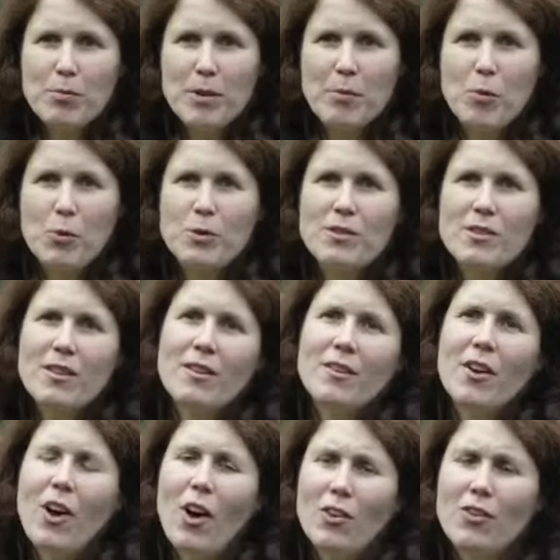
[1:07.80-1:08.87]
remote,
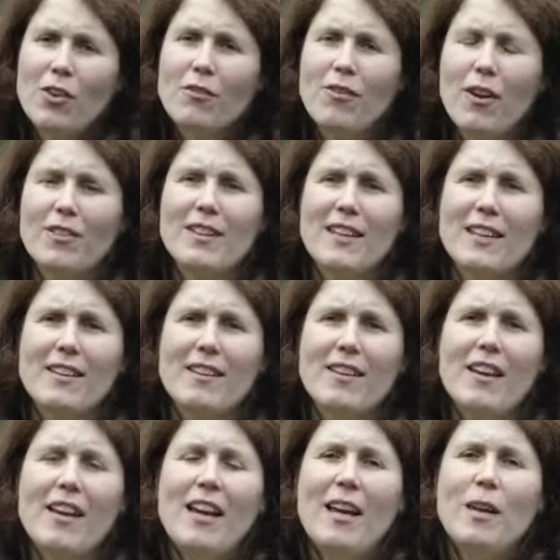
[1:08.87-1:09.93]
underfunded,
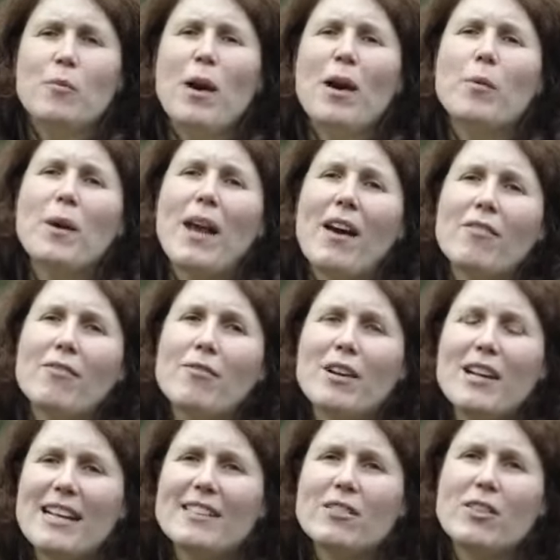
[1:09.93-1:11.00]
and where we have
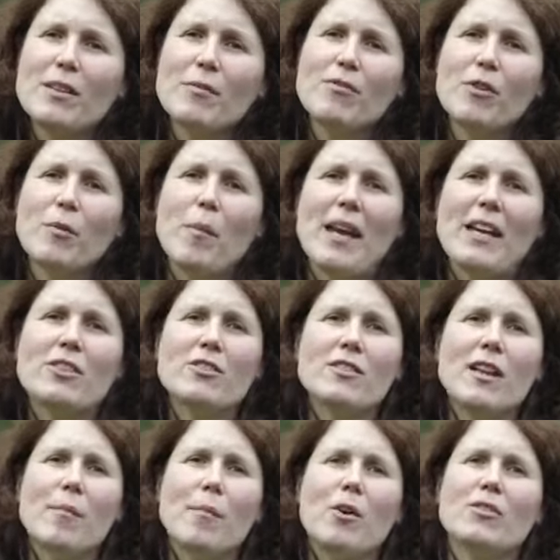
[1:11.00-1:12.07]
little
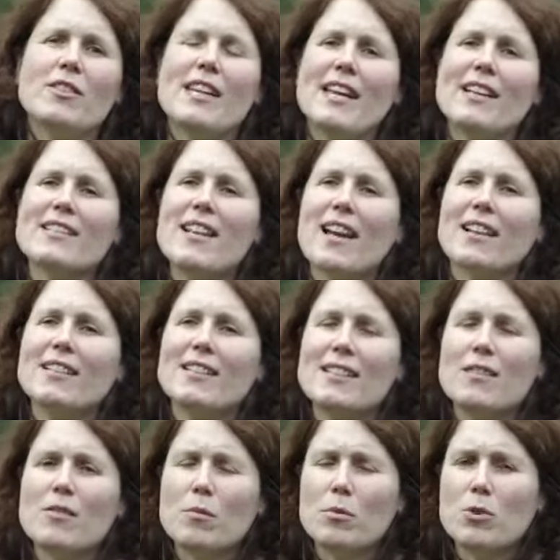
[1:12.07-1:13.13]
information about the exact
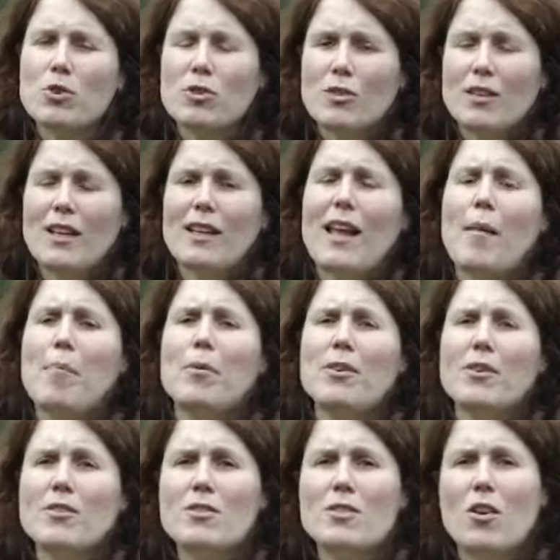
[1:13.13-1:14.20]
distribution and
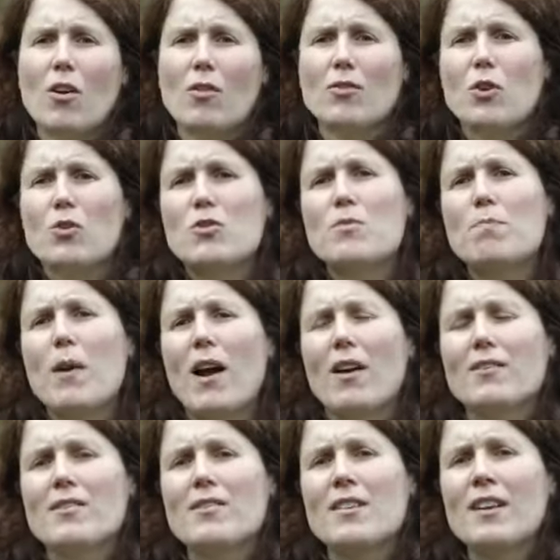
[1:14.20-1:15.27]
abundance of those
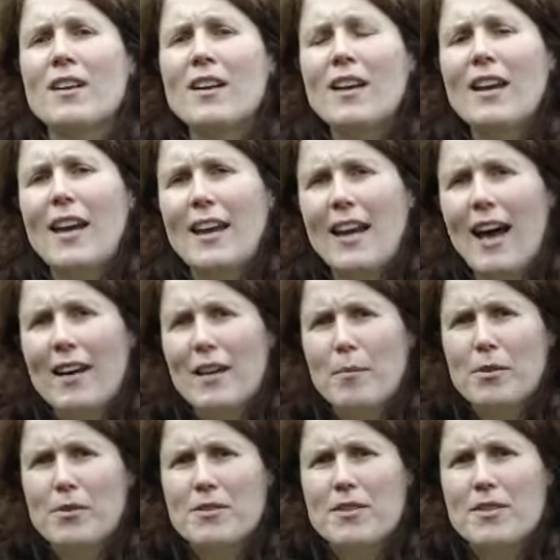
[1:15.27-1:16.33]
plants and
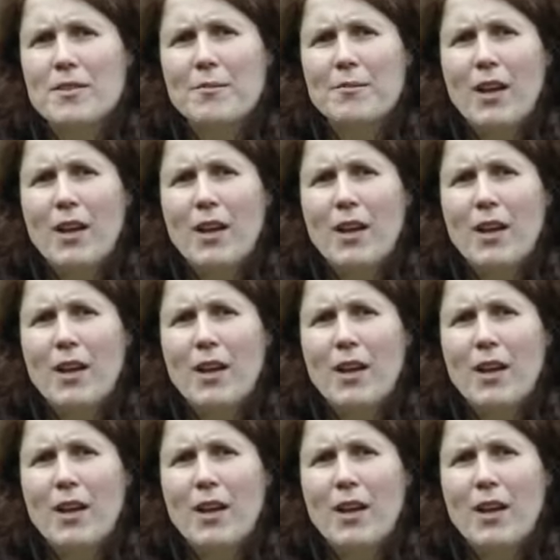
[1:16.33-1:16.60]
animals.